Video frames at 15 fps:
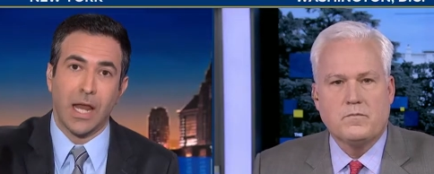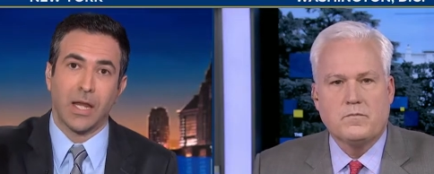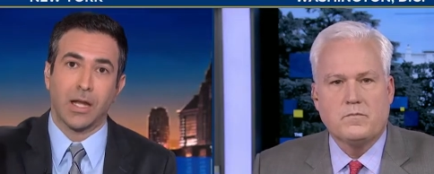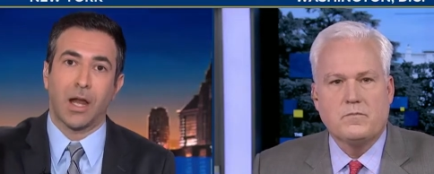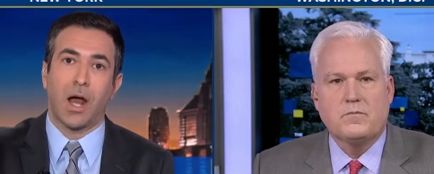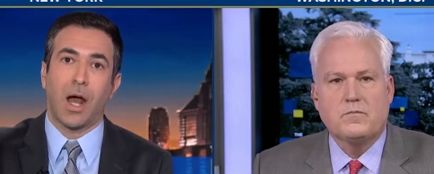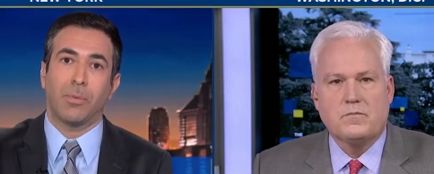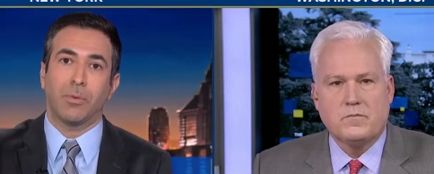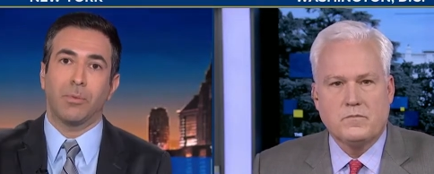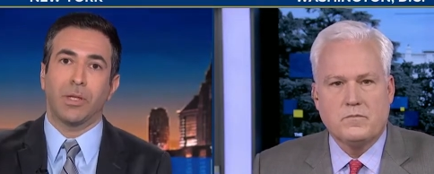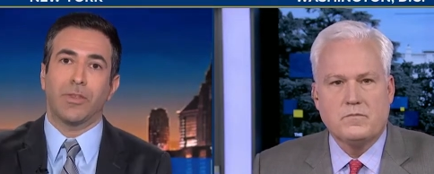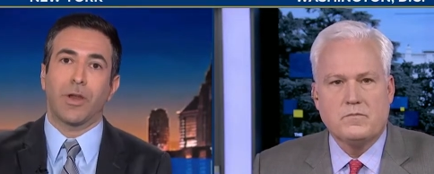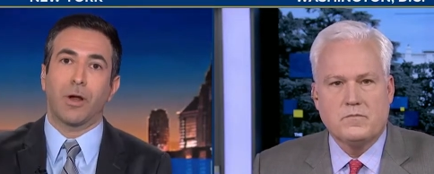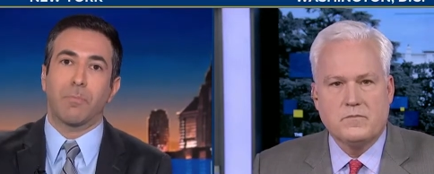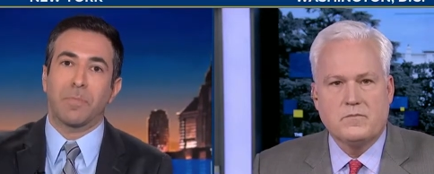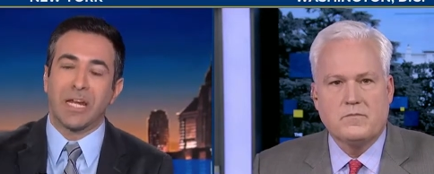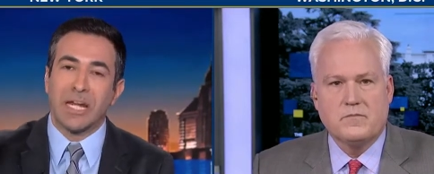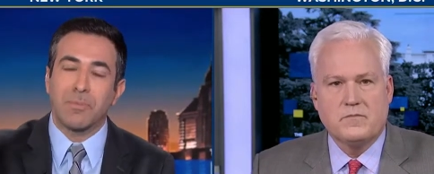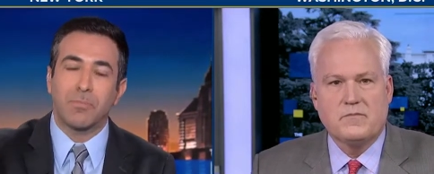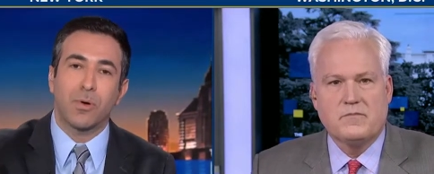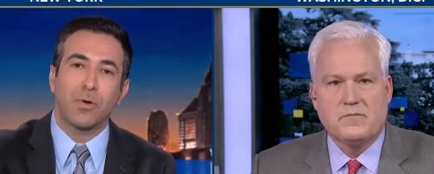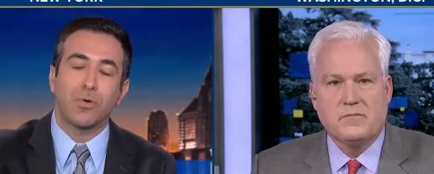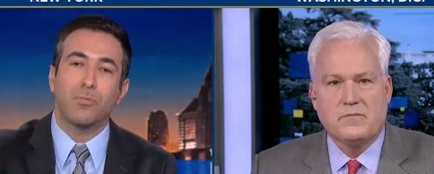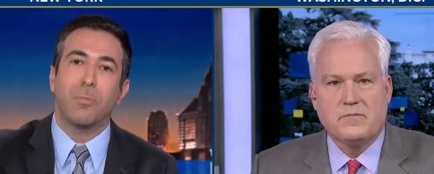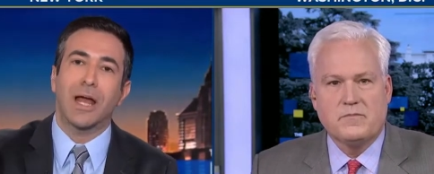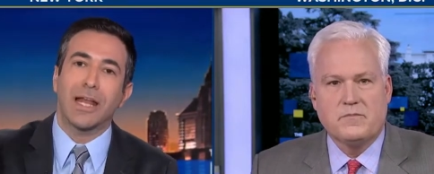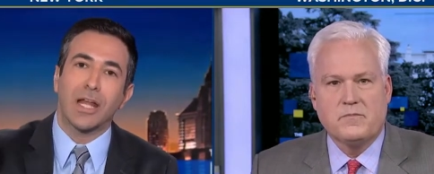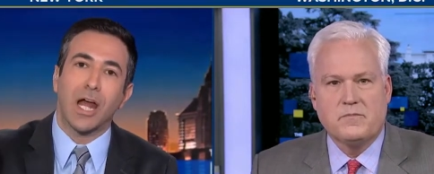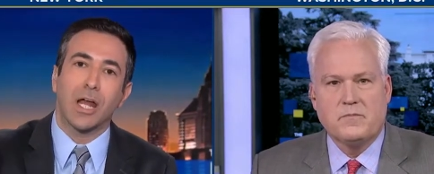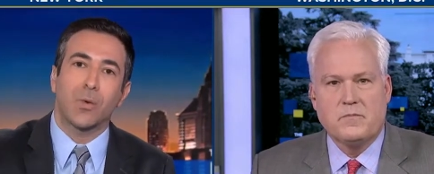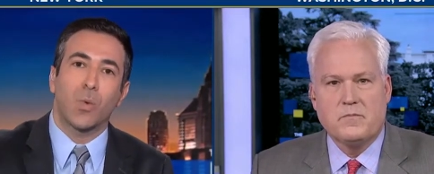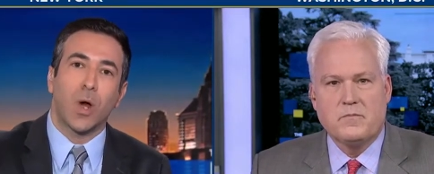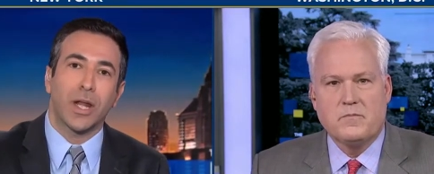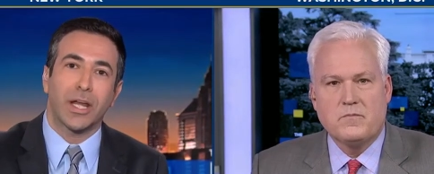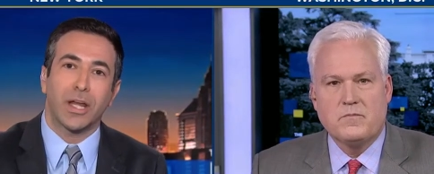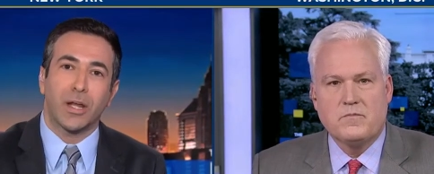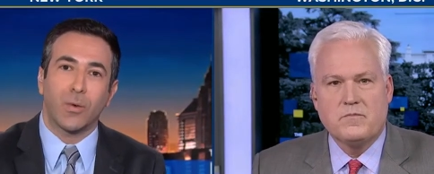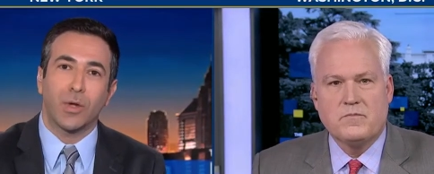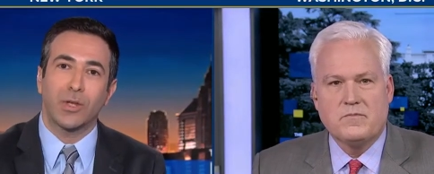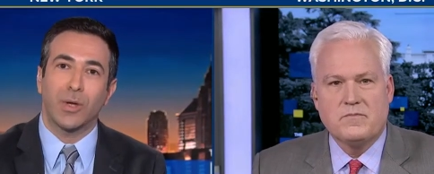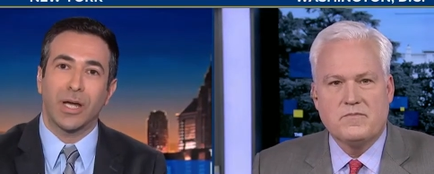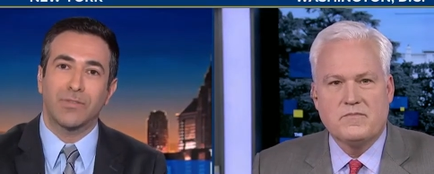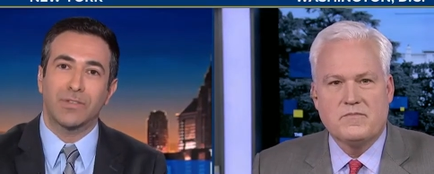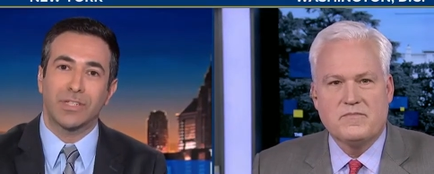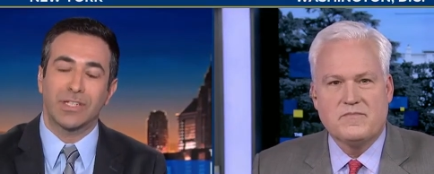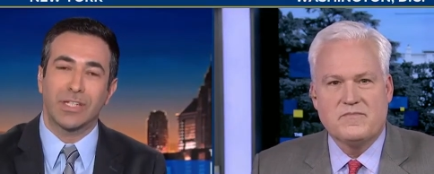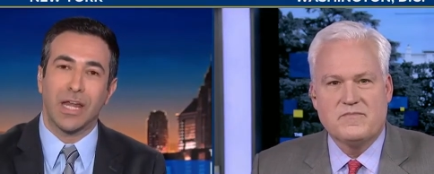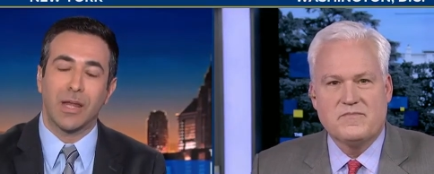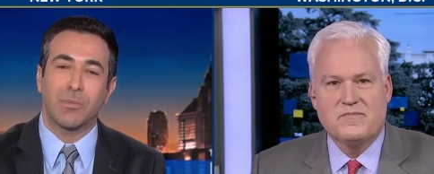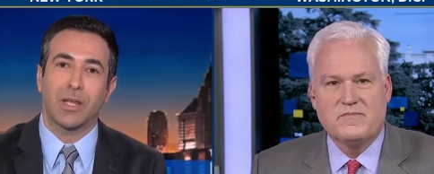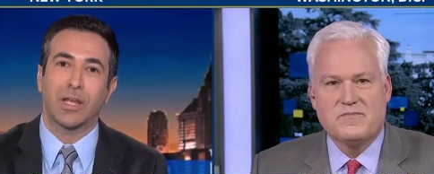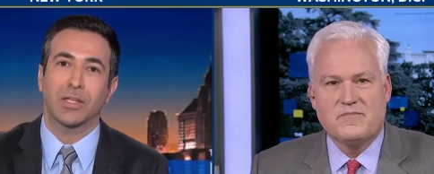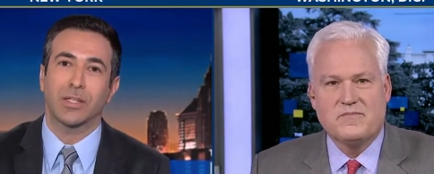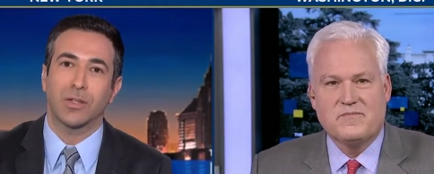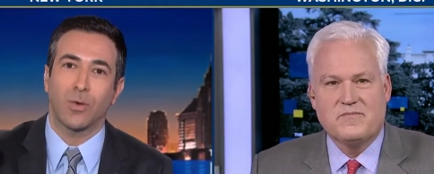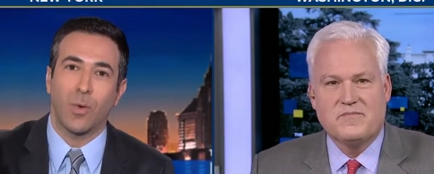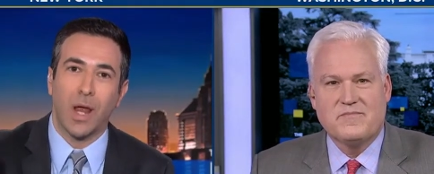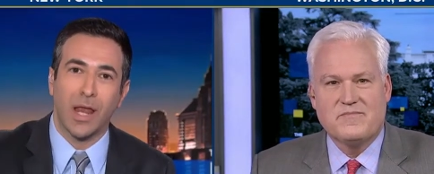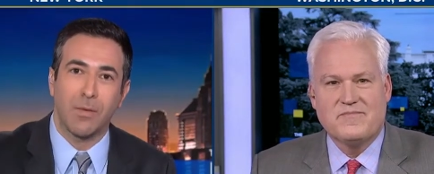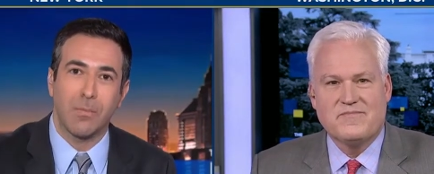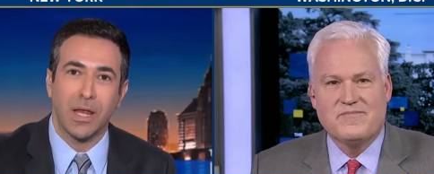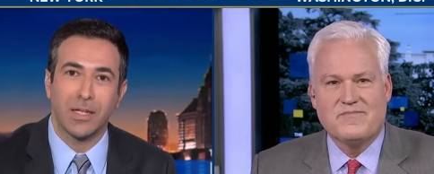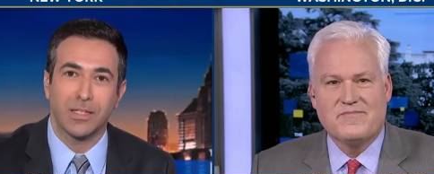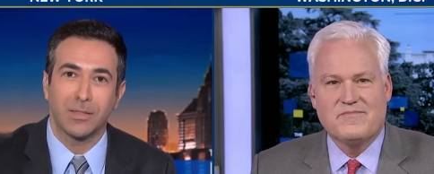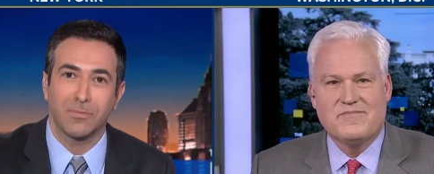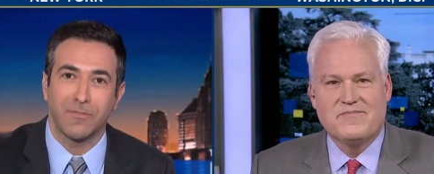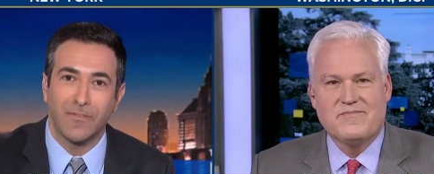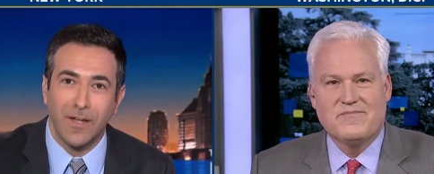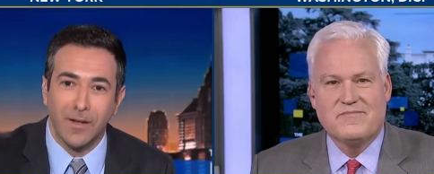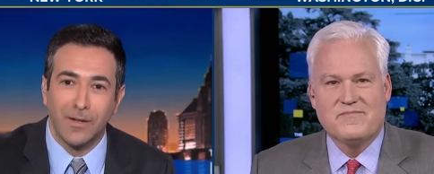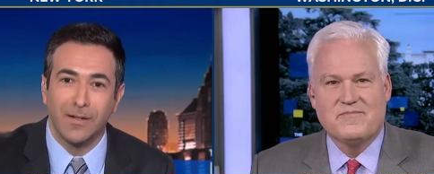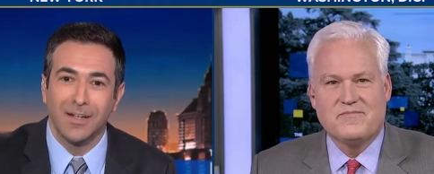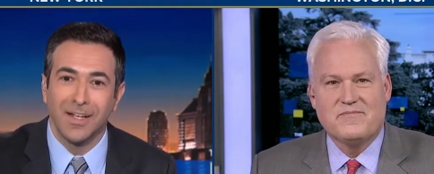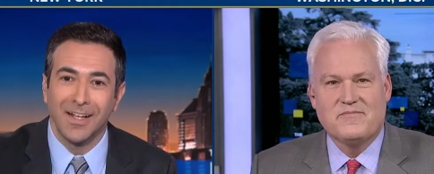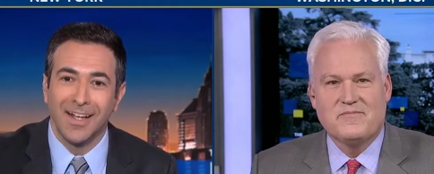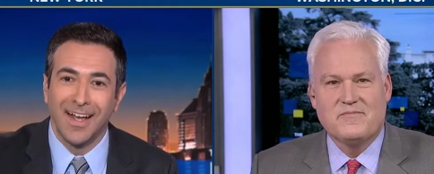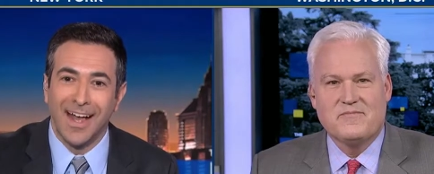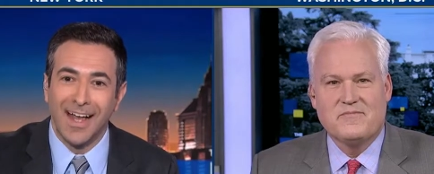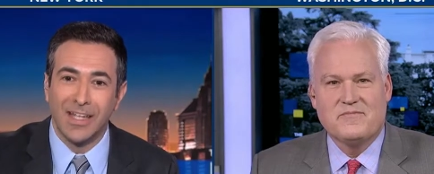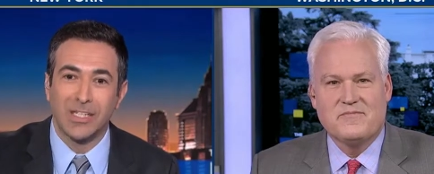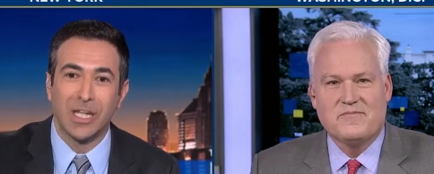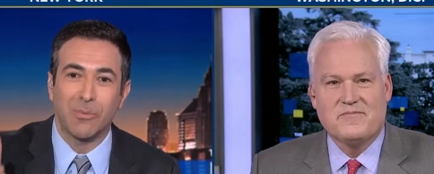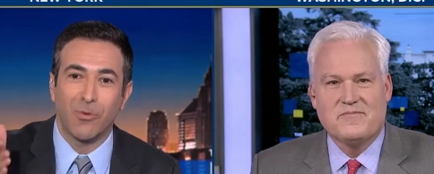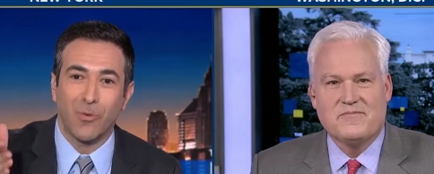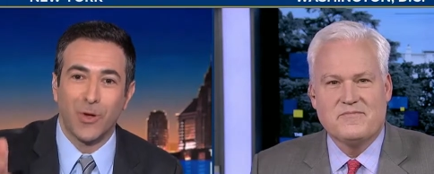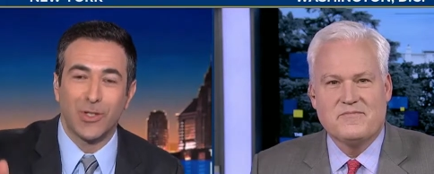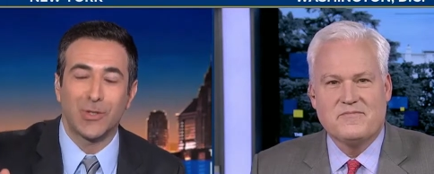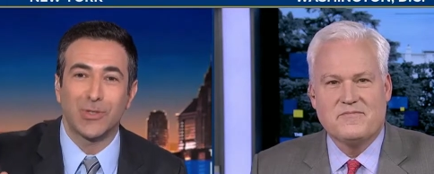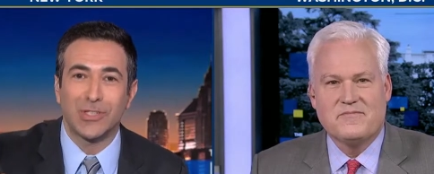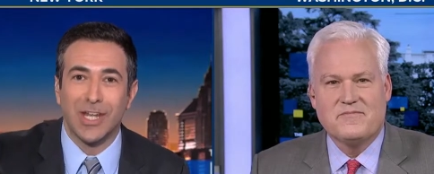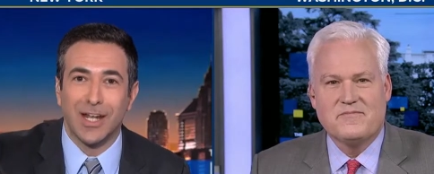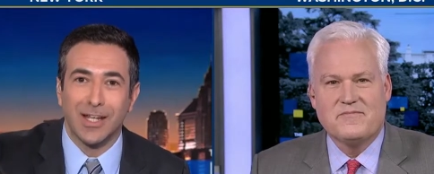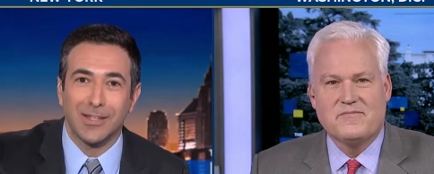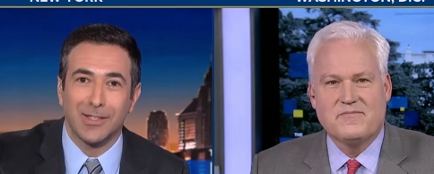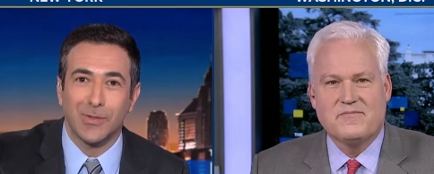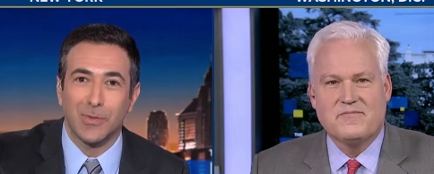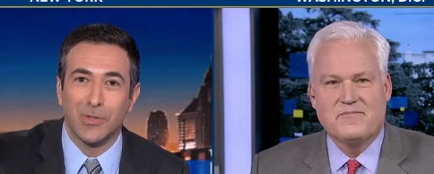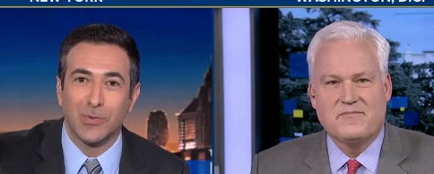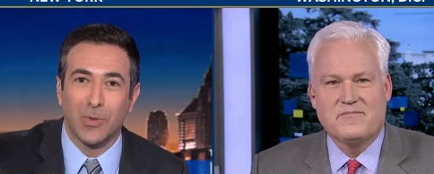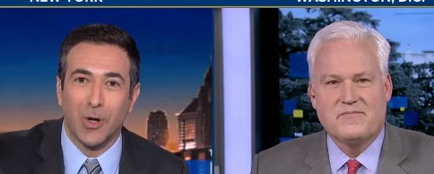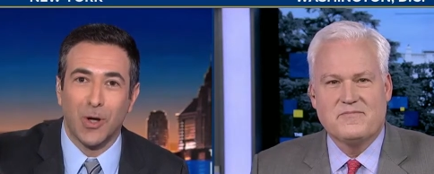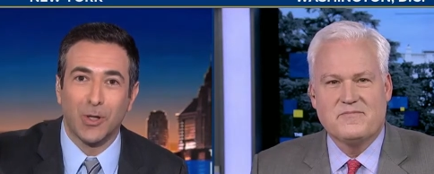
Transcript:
Speaker 1: compliment. There are people who might not want to hear what you have to say because of the way it makes them feel. And some of what you said, I think, was wrong,